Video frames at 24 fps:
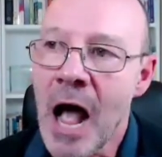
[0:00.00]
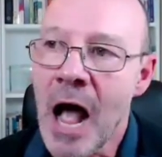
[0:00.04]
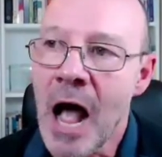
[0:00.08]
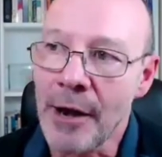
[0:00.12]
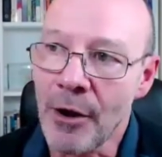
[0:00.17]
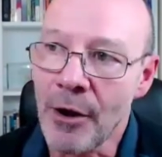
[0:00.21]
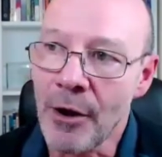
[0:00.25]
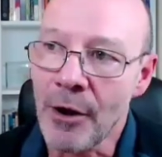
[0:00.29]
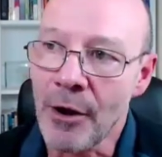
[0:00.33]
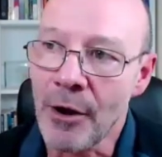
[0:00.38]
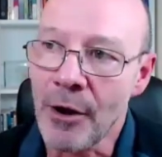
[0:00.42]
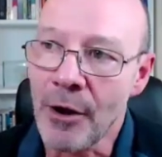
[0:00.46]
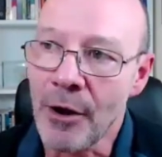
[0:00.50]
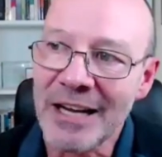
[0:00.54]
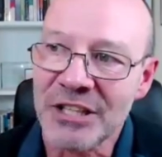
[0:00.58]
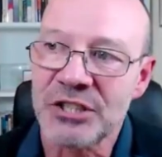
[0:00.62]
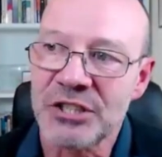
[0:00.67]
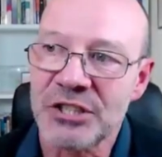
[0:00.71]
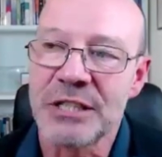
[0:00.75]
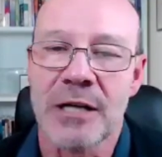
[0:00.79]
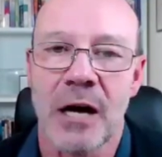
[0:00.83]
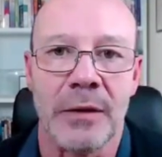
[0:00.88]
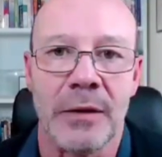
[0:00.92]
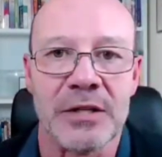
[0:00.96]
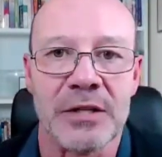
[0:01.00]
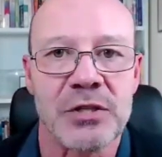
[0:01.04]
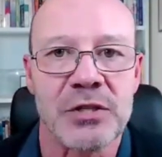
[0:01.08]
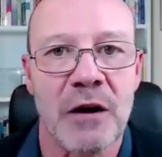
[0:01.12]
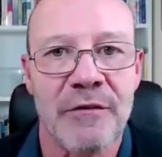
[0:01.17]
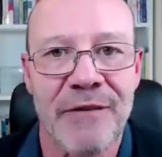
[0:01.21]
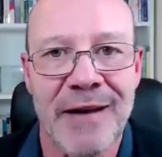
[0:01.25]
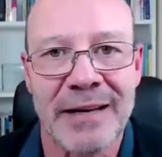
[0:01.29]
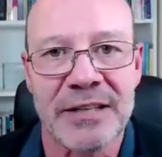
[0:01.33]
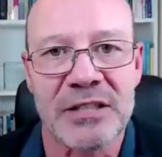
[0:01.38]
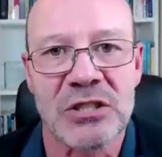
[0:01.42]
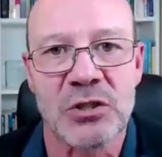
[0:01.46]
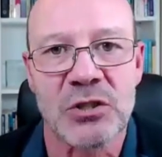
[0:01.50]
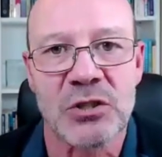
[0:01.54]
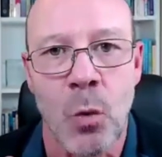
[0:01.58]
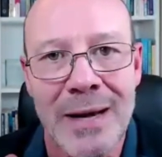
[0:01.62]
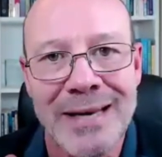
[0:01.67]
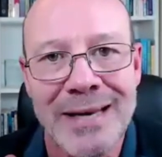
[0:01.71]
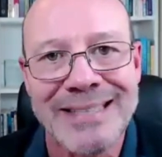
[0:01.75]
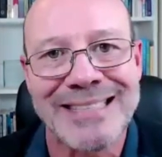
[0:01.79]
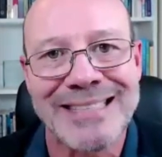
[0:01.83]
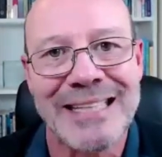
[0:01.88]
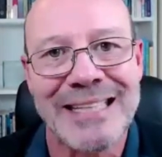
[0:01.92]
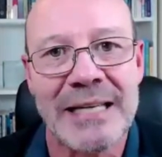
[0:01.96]
And I've actually done this. I've
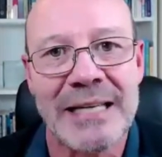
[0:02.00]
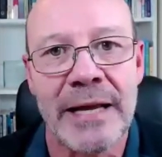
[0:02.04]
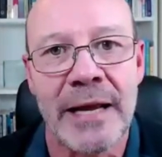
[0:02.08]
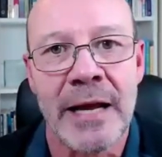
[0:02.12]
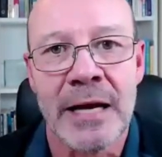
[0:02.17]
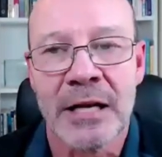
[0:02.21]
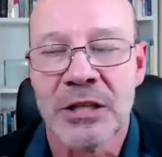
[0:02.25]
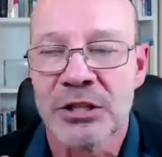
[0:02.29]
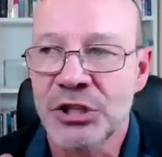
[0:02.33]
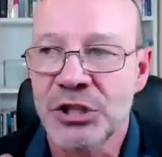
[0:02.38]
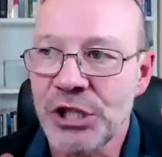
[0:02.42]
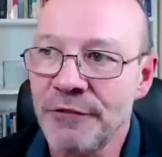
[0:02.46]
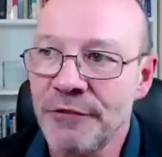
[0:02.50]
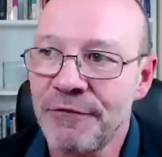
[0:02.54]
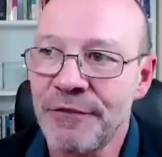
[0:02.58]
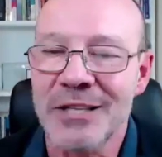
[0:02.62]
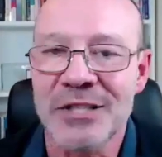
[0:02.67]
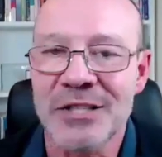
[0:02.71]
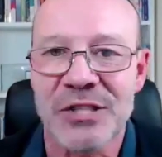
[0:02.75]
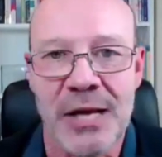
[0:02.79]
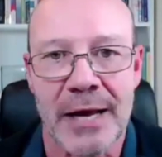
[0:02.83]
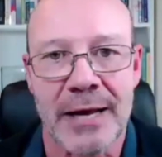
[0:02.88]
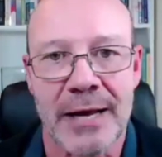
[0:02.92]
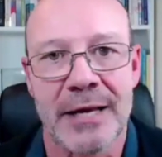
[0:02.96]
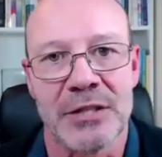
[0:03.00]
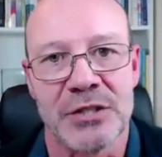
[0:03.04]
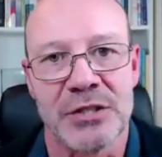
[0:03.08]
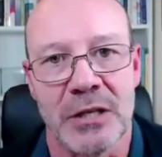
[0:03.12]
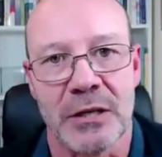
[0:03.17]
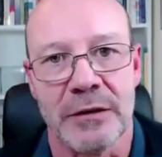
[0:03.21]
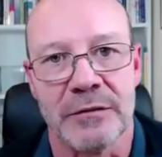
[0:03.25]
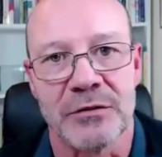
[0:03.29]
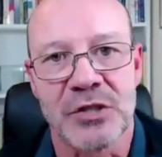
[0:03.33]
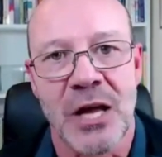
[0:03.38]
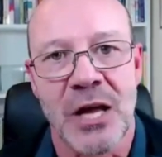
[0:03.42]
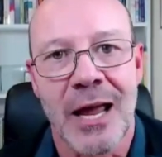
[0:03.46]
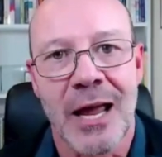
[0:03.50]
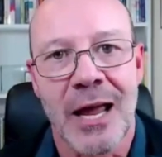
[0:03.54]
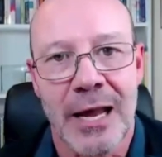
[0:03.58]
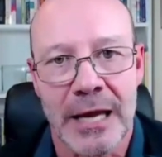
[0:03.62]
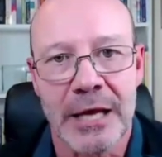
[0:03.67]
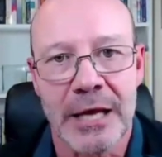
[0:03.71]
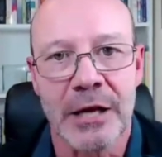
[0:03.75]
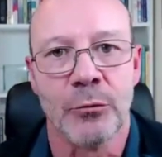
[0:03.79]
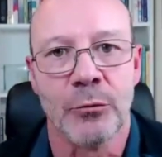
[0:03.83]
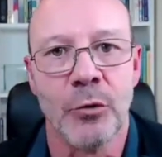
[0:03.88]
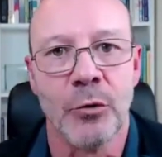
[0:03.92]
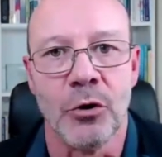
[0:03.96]
had 20 chief executives
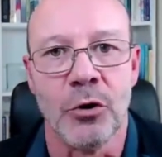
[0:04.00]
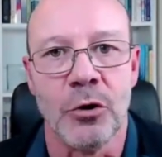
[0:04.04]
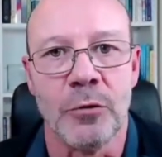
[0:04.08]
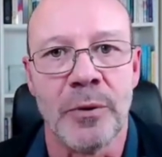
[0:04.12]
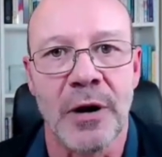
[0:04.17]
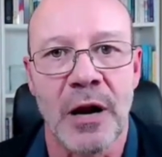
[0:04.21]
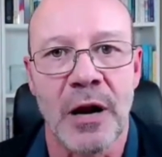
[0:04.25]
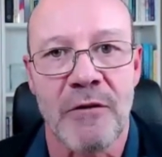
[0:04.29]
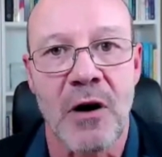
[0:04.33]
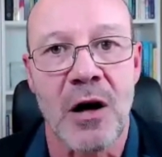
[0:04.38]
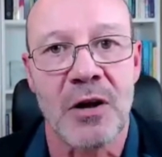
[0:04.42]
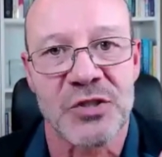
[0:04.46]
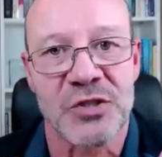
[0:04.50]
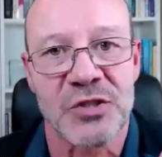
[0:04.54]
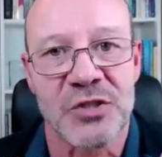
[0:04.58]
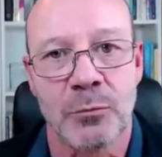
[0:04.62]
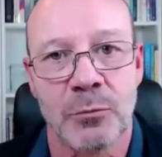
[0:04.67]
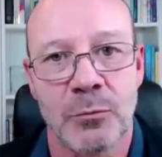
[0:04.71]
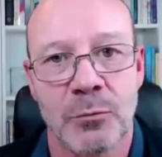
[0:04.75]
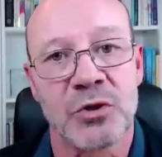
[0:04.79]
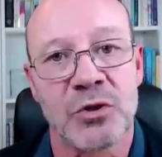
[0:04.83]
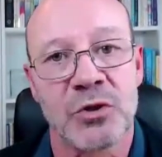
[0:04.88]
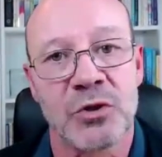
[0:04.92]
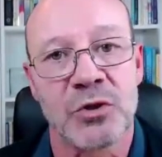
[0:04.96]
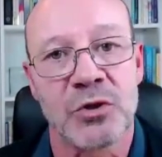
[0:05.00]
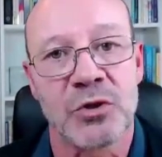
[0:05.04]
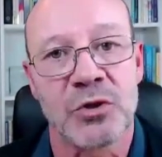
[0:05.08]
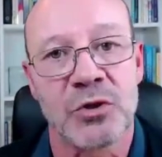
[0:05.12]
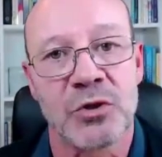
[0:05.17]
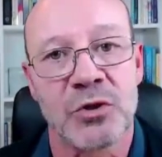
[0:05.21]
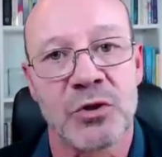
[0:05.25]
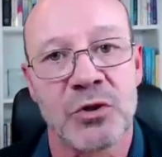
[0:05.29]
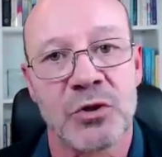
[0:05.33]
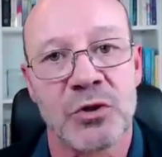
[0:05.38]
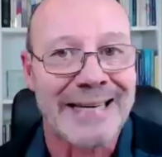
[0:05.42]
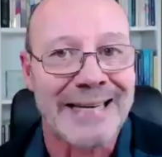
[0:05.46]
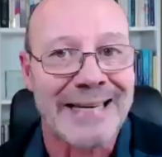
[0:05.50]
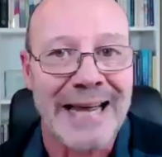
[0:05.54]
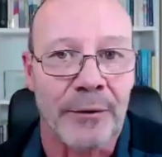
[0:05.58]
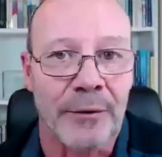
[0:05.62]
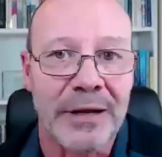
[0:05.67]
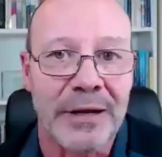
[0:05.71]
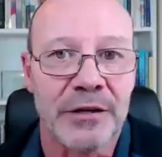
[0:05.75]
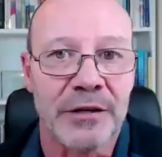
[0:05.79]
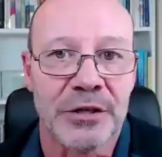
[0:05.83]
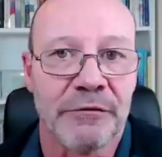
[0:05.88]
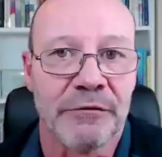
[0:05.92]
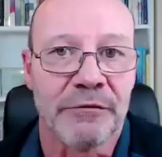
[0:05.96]
in a room, and I've asked them all to write
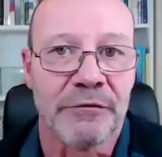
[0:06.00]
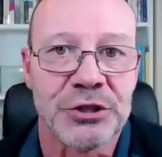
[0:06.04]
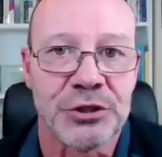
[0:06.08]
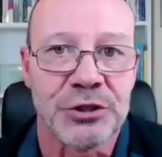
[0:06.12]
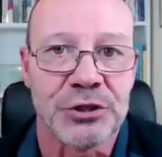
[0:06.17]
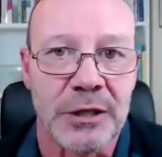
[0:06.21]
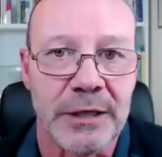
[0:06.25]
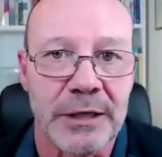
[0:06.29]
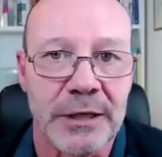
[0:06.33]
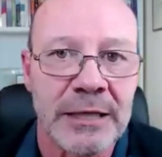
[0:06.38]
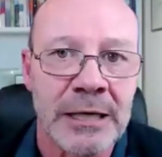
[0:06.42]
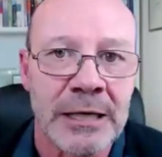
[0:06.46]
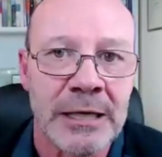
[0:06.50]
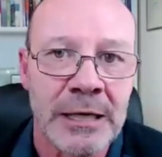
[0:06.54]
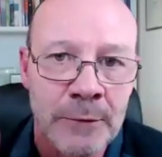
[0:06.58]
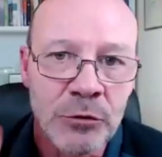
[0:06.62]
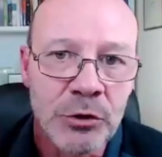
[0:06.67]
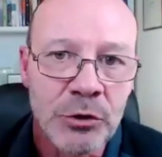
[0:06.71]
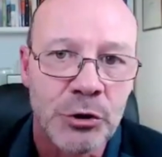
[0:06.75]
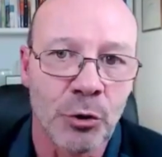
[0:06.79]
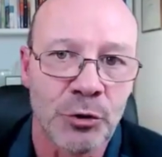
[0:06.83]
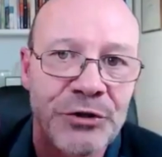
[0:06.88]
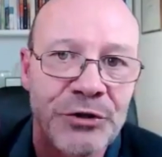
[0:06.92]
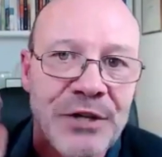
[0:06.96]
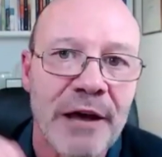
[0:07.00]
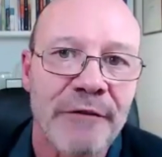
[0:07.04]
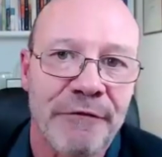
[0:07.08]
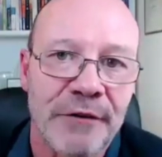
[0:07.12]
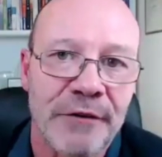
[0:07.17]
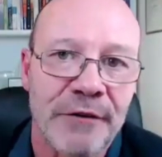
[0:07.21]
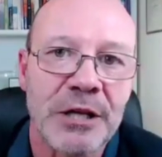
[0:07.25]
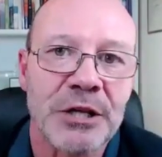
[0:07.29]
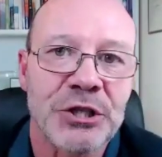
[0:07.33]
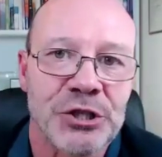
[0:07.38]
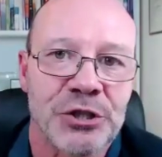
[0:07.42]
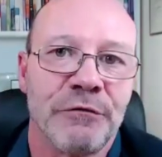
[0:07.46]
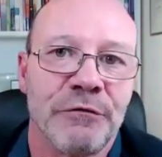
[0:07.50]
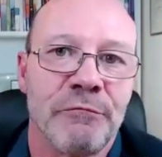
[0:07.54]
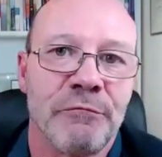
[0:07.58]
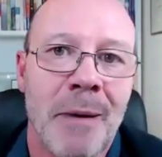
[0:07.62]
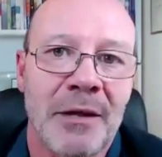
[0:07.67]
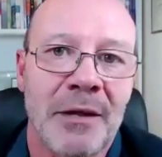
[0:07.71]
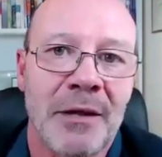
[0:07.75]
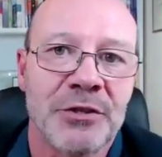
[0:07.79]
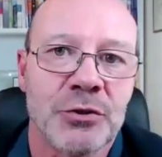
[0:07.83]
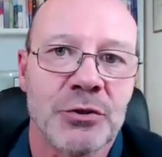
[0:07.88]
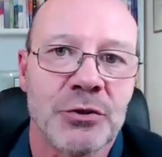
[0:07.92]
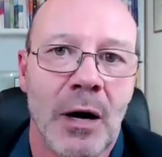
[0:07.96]
down individually your
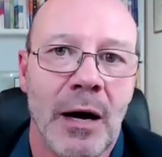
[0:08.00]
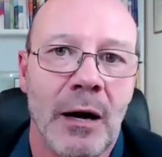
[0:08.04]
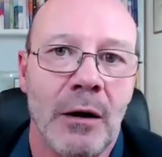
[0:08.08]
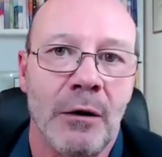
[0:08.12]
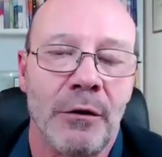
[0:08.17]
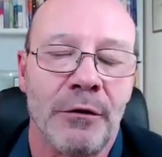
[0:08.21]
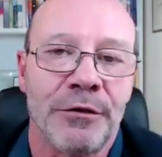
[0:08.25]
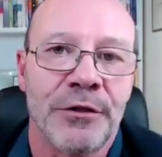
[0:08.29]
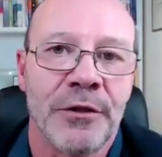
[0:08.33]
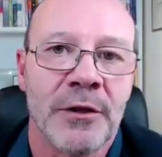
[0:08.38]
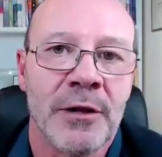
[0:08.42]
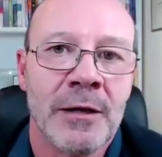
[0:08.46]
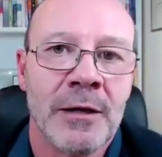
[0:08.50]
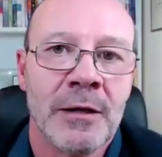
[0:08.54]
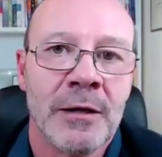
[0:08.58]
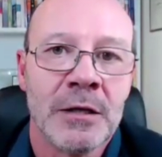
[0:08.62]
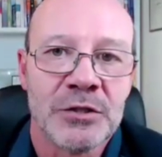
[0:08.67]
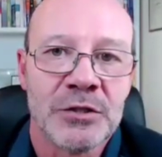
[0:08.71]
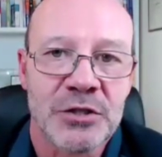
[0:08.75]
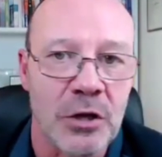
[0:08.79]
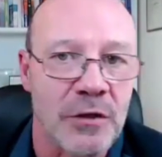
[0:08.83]
definition of mental health.